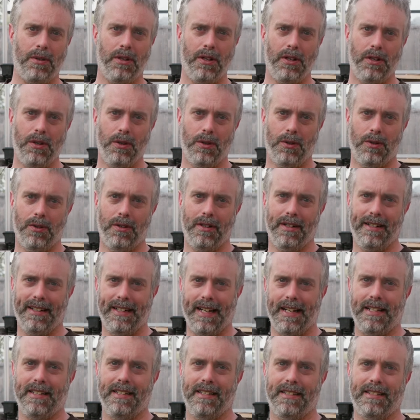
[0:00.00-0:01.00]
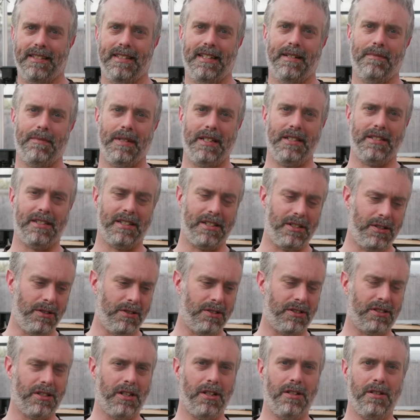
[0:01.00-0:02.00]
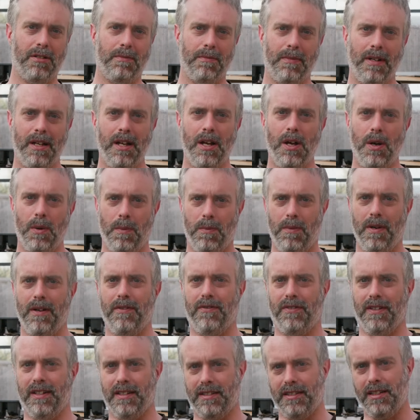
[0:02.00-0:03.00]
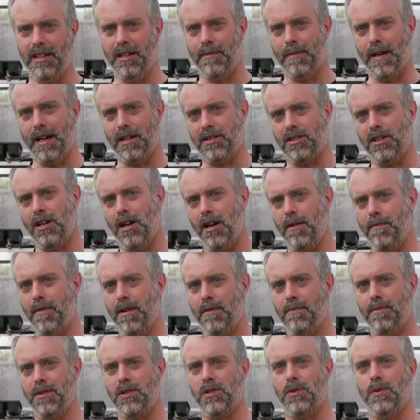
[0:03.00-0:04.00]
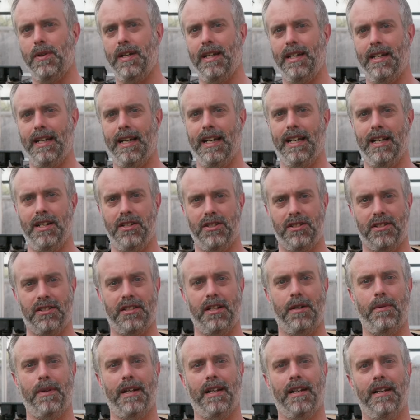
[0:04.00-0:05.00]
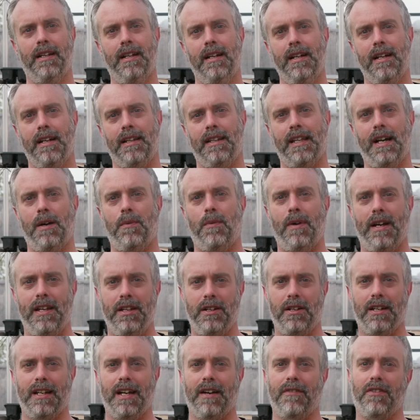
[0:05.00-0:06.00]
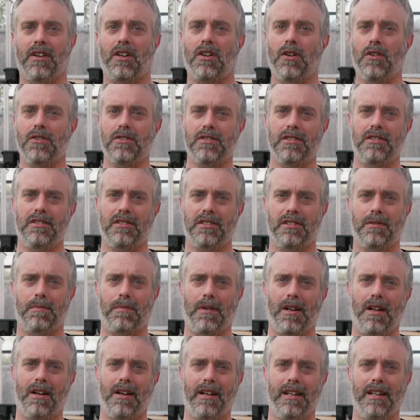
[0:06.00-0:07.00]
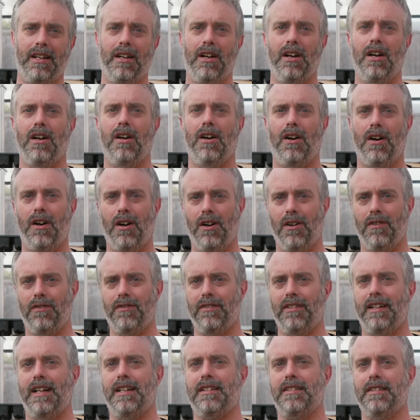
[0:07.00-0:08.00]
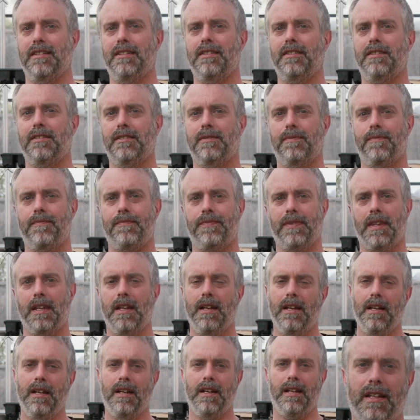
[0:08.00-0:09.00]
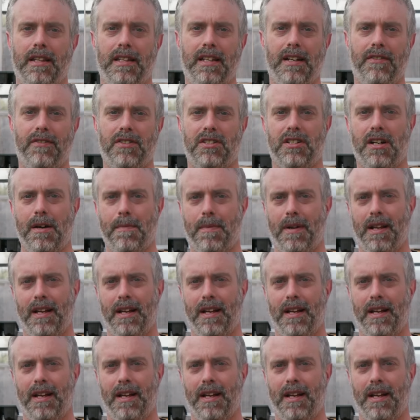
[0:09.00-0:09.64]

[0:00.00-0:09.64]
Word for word: your lettuce and that means that you sow them with a certain amount of time in between each sowing. That way you can have a constant supply of lettuce. The other type of